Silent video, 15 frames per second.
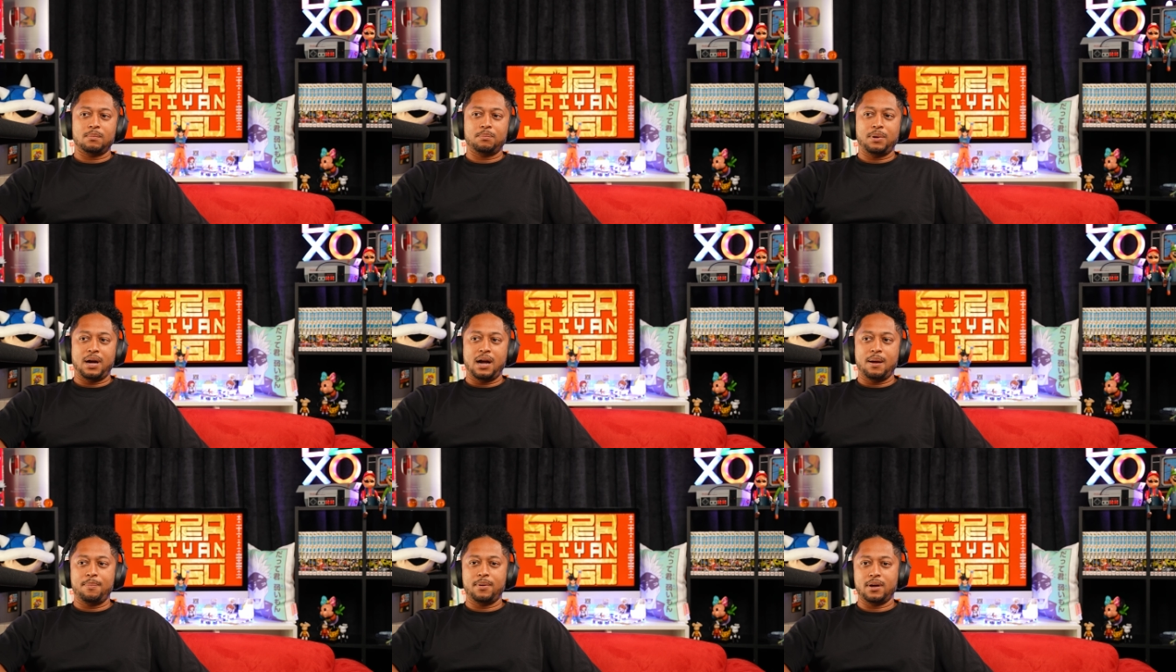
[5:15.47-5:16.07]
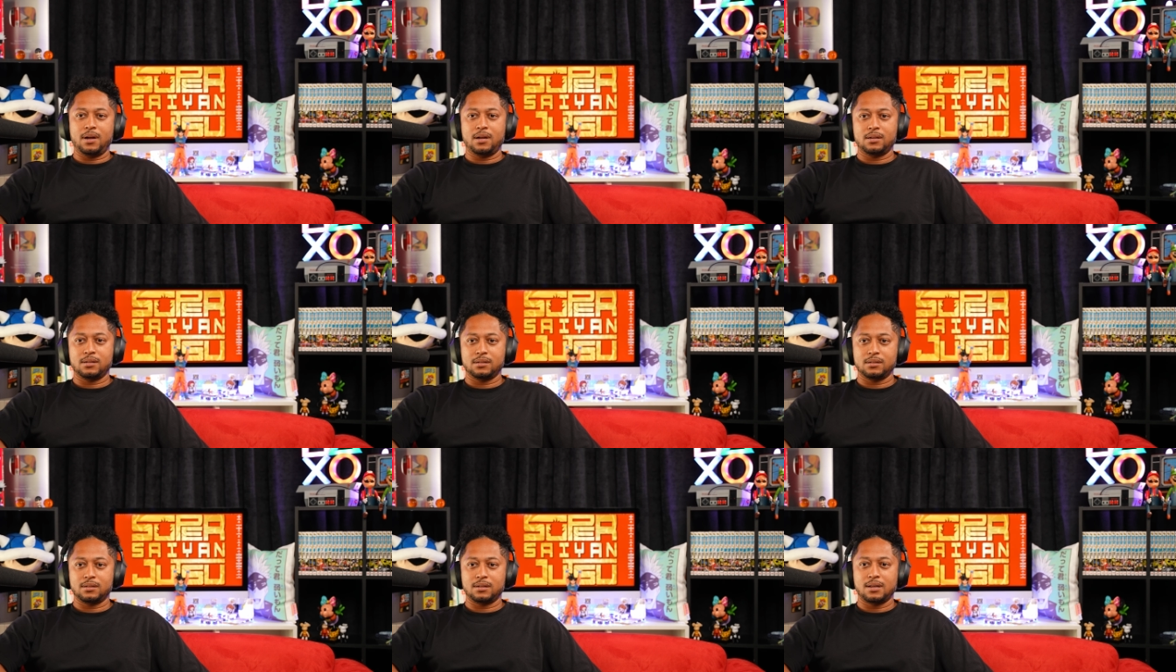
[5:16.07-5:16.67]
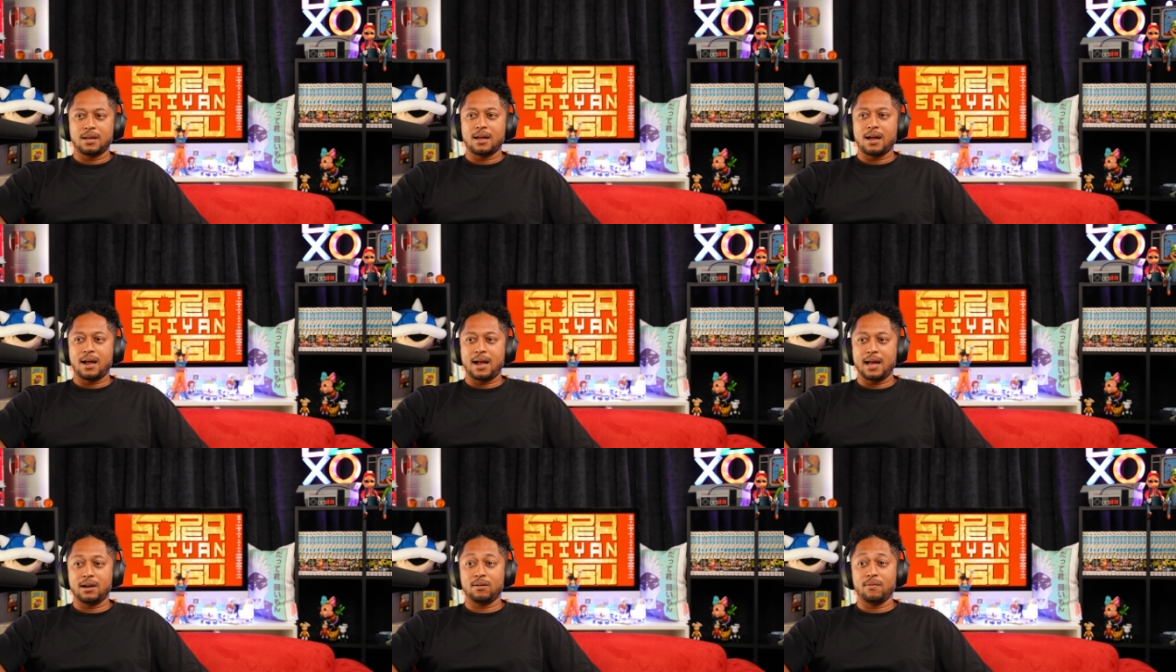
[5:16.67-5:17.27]
Papa,
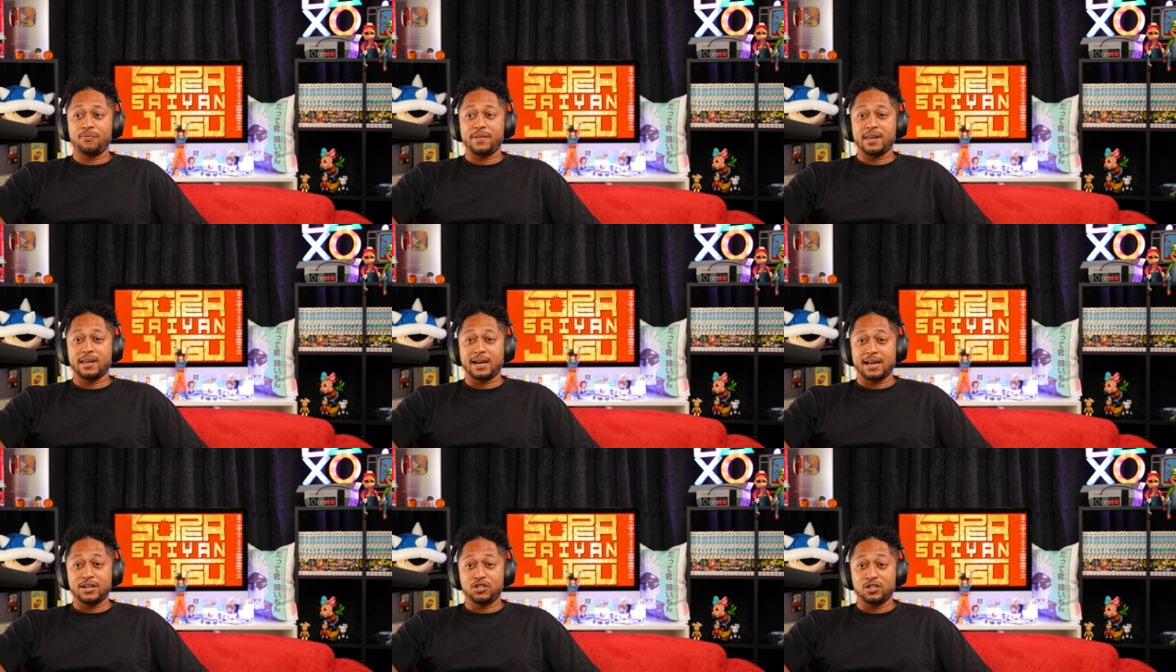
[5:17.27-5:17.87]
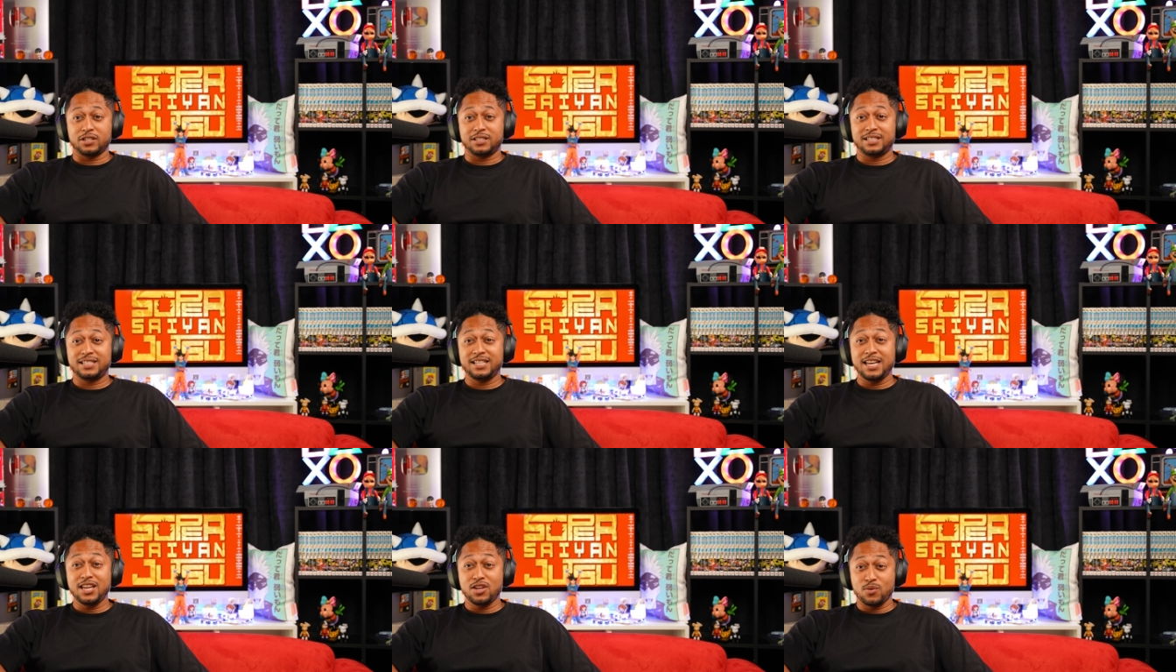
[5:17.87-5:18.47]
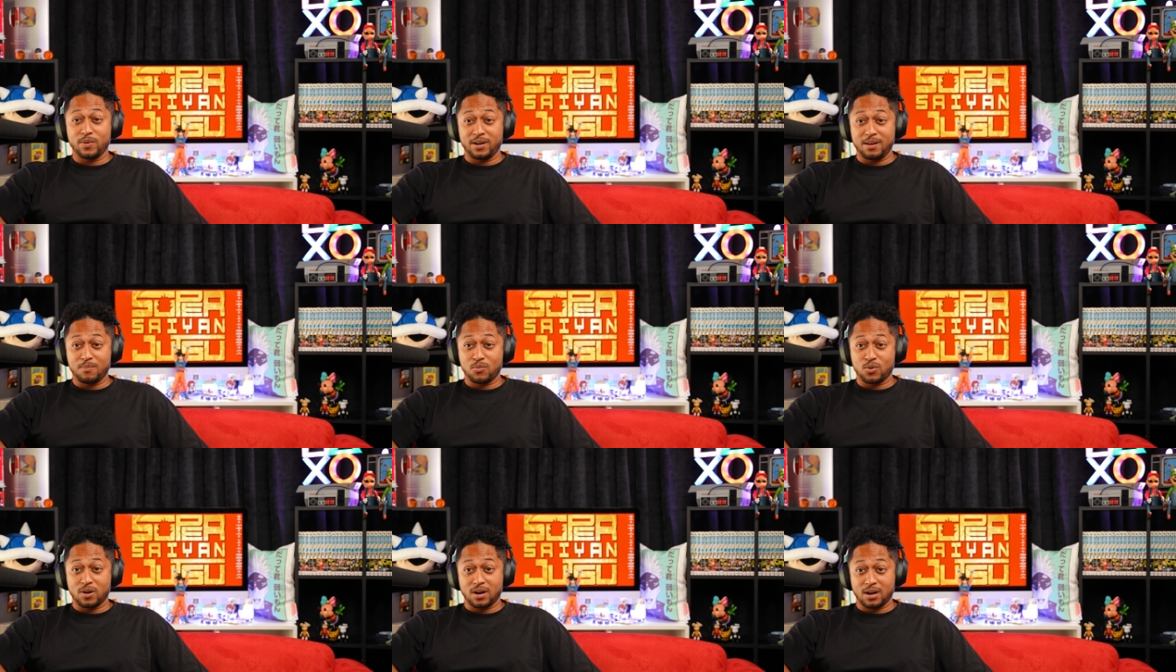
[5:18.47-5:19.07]
I don't think I should see you
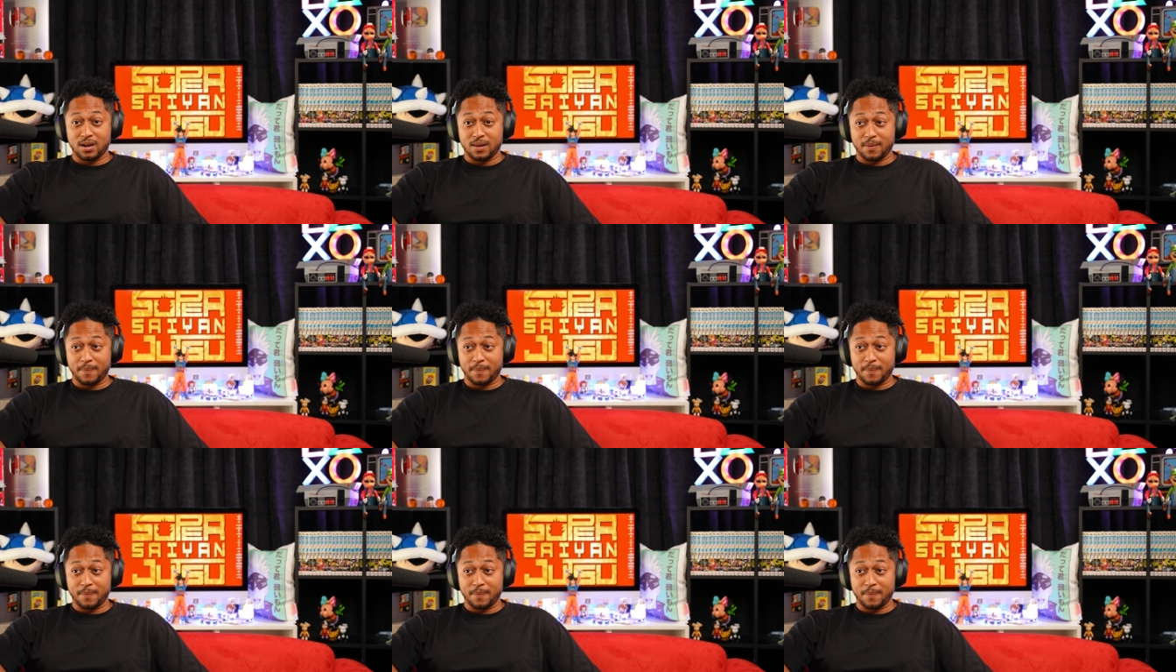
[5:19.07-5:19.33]
anymore.